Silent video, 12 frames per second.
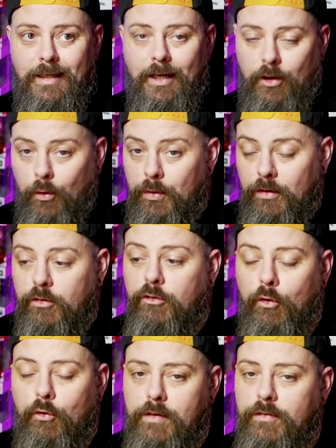And Codi and
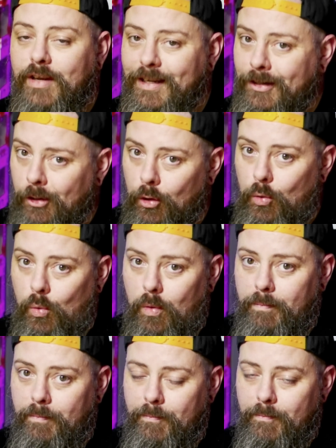Satori have said no.
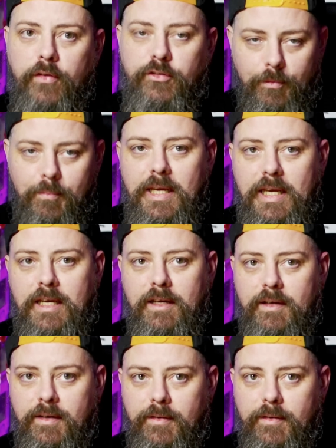To me,